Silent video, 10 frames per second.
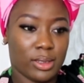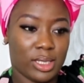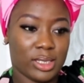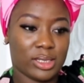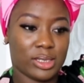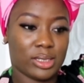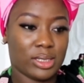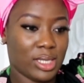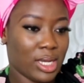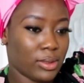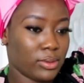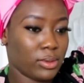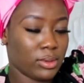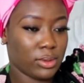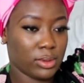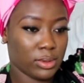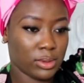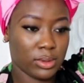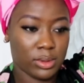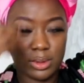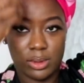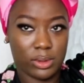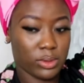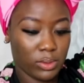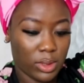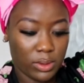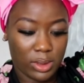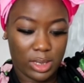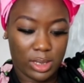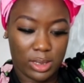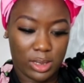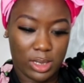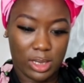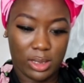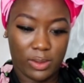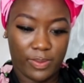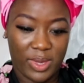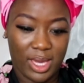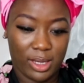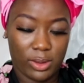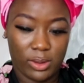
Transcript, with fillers: this down as well at the back